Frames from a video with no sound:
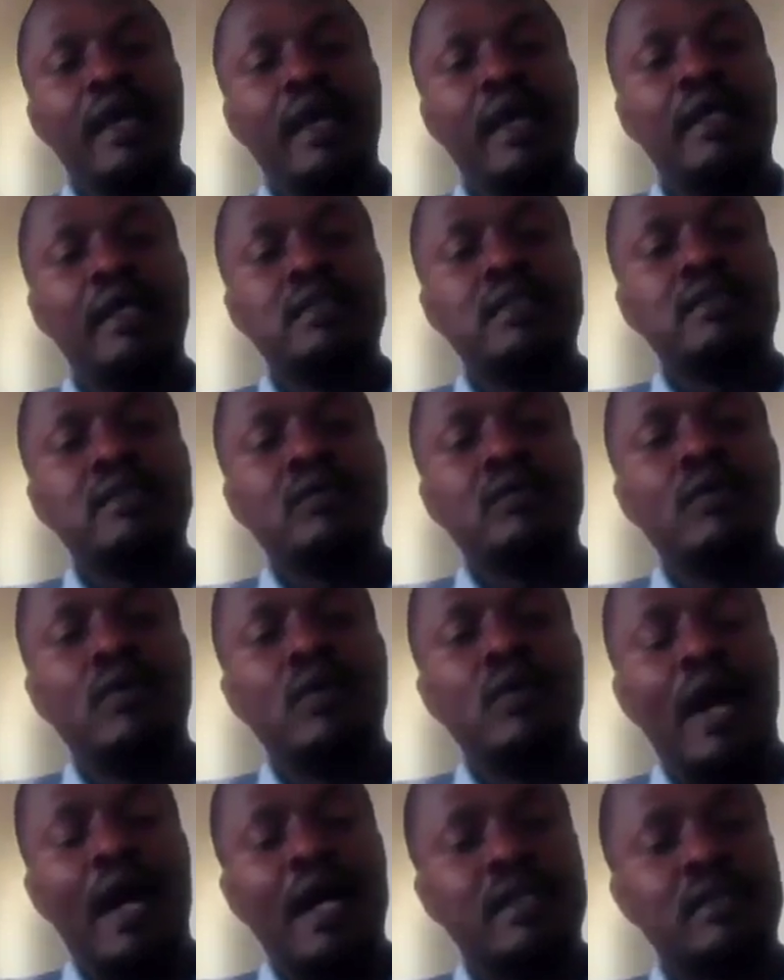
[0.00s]
And
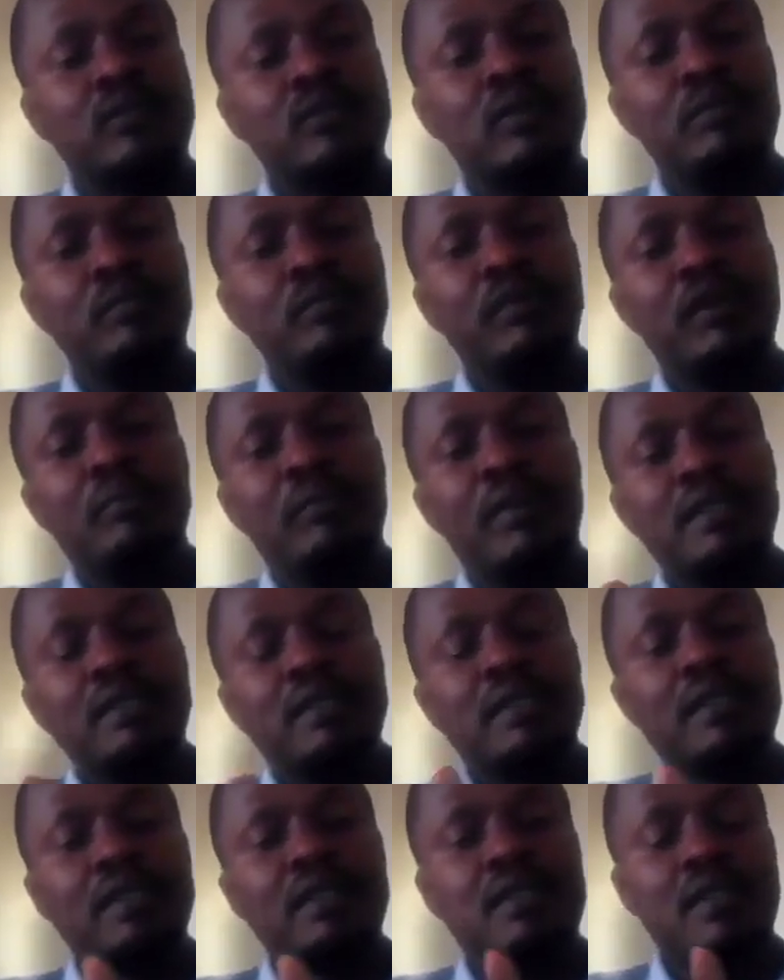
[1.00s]
so as we
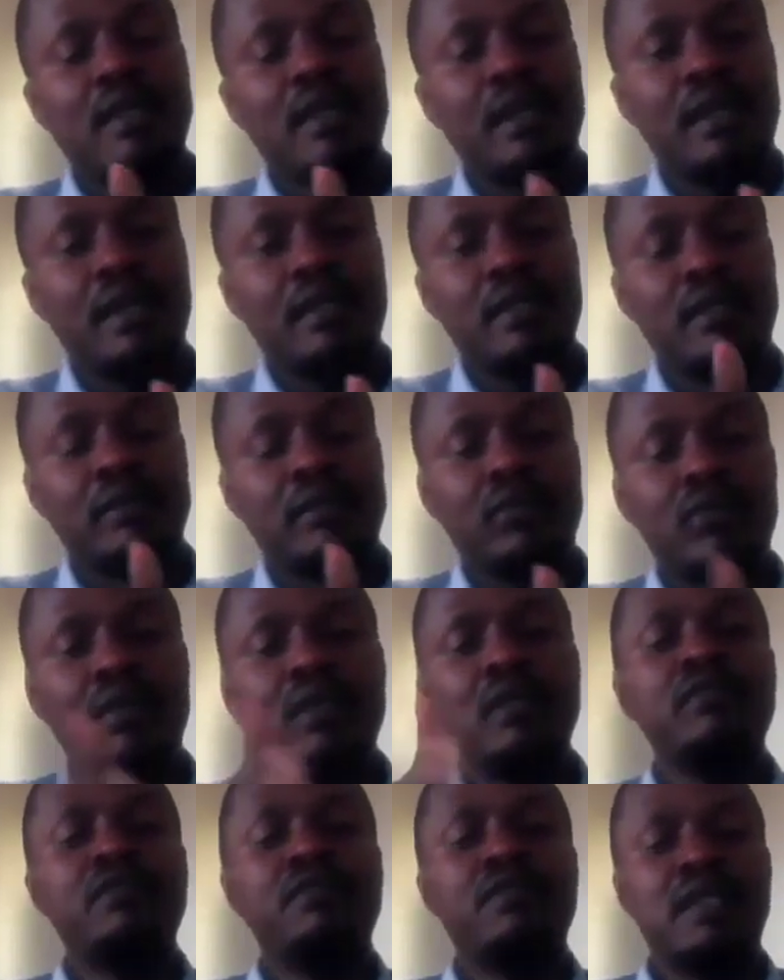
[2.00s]
implemented the
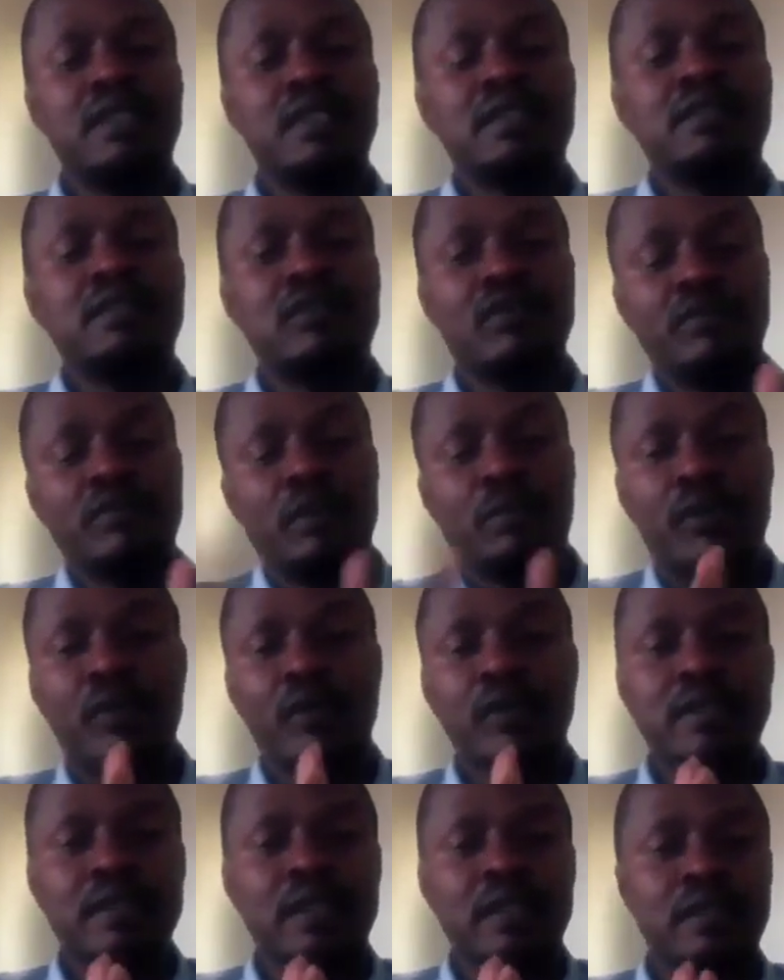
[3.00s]
3 phases of the
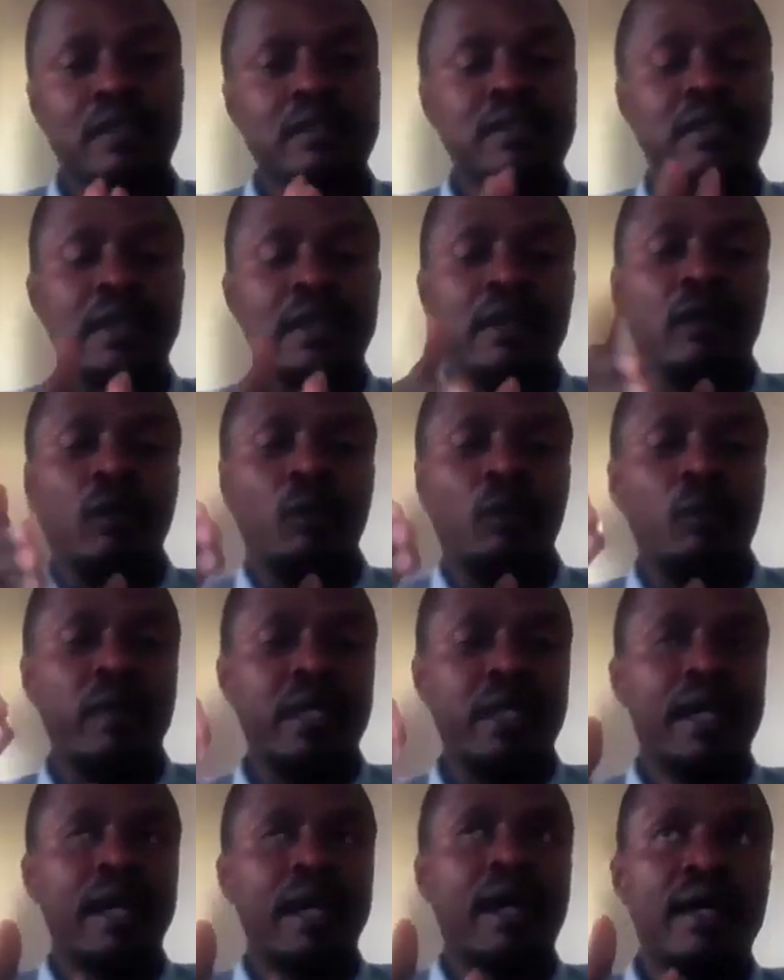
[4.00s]
project,
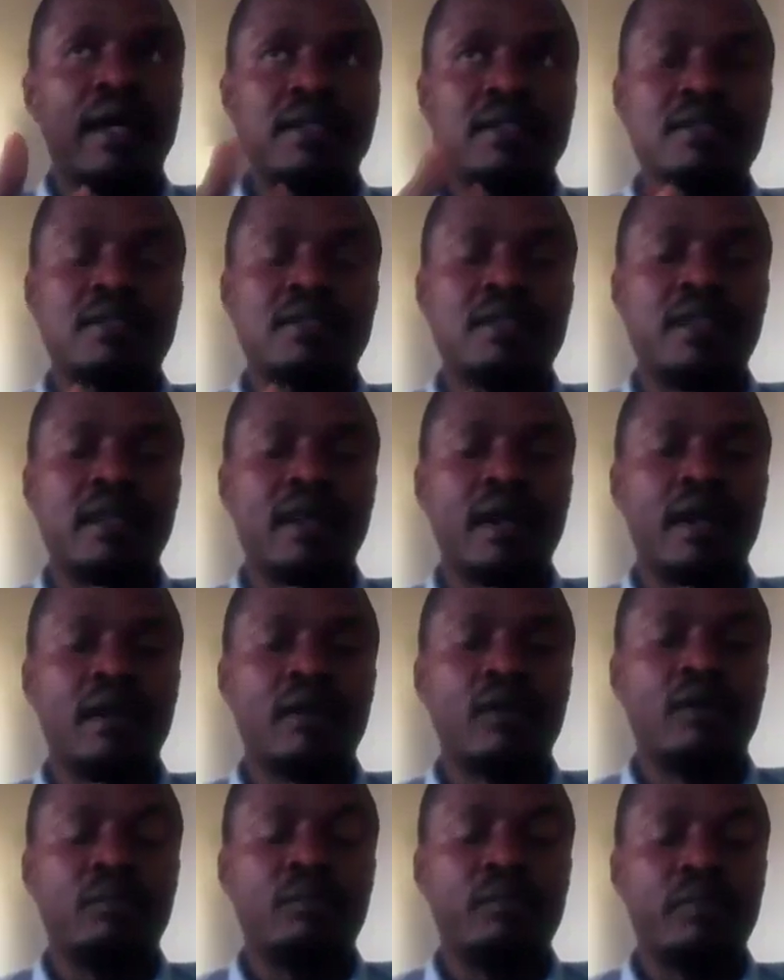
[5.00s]
we cut
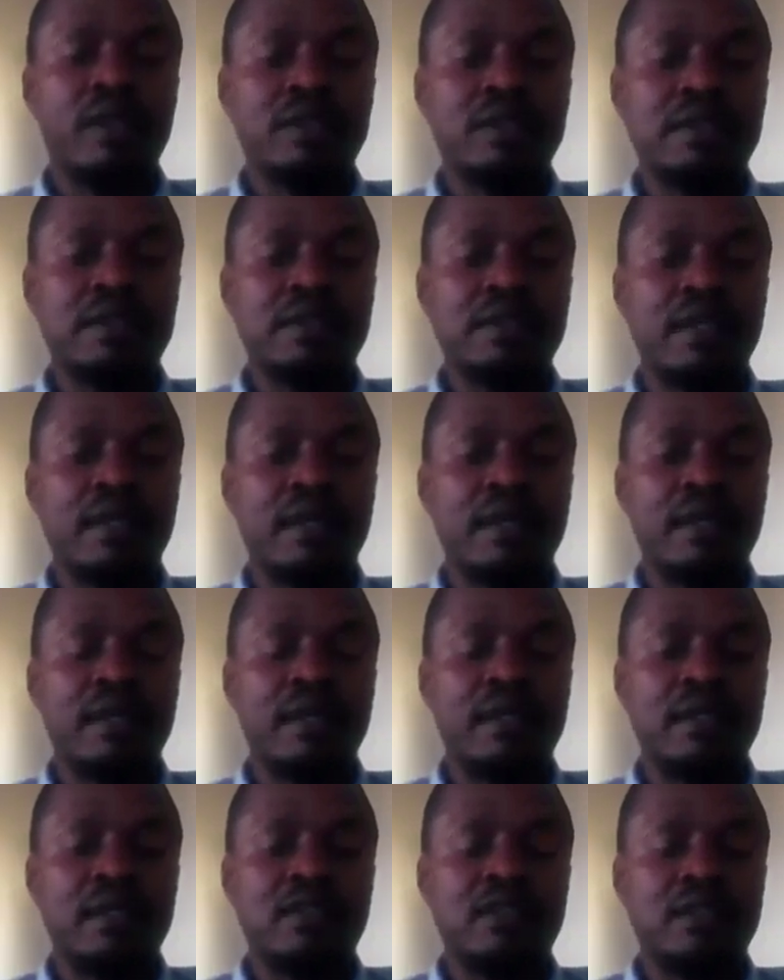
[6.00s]
their compressed air
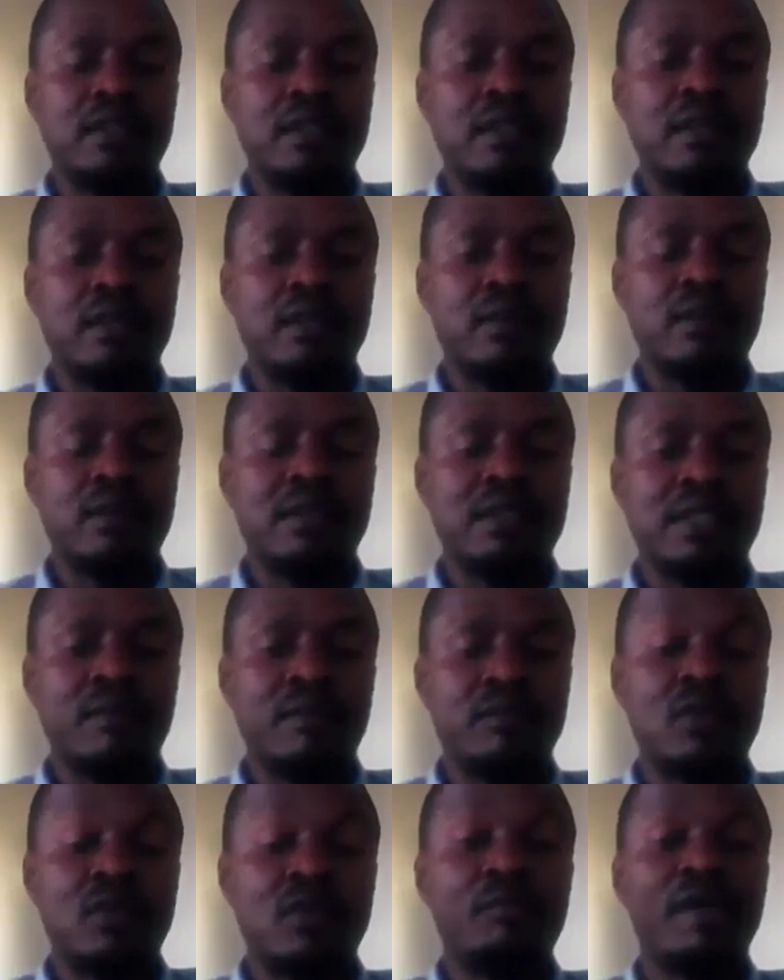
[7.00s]
energy
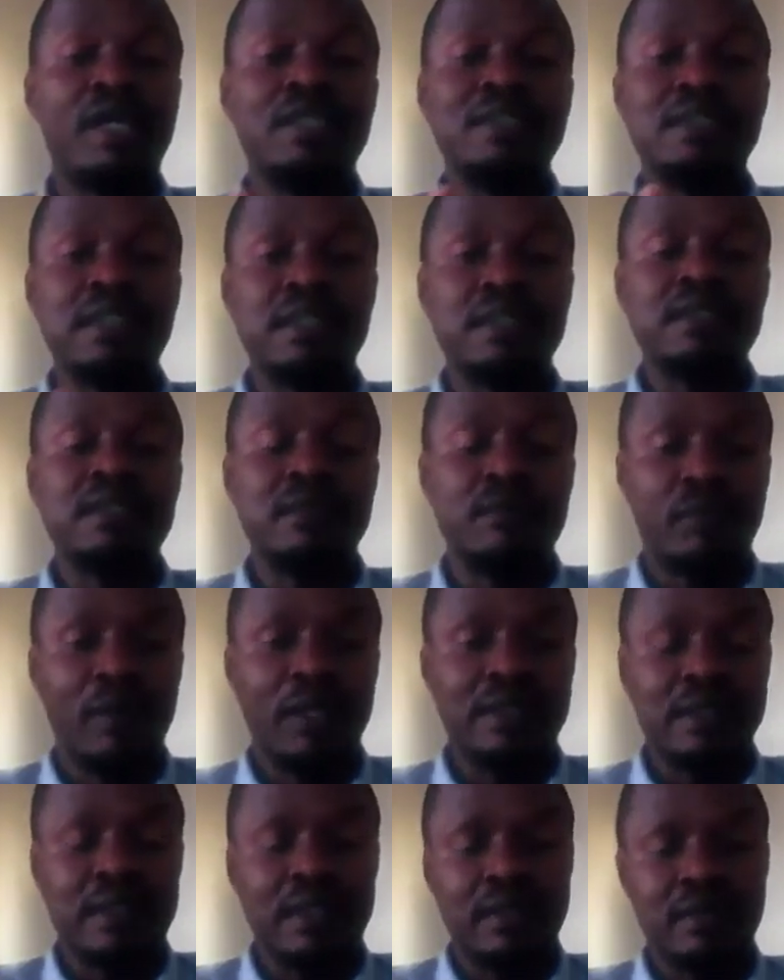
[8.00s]
consumption by
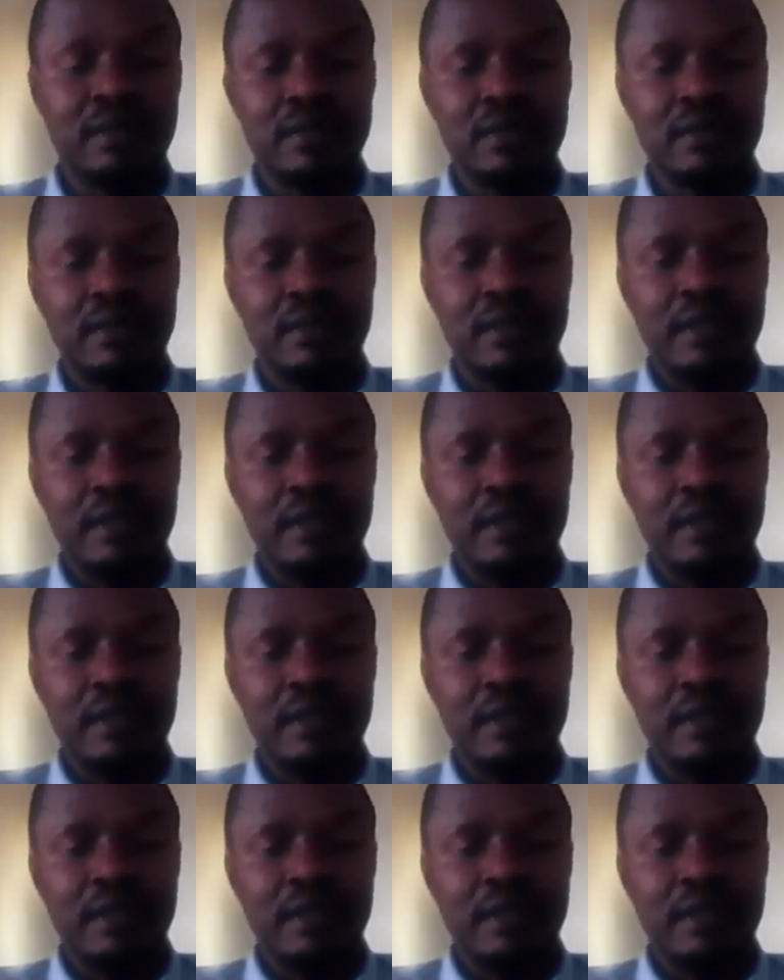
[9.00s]
60%.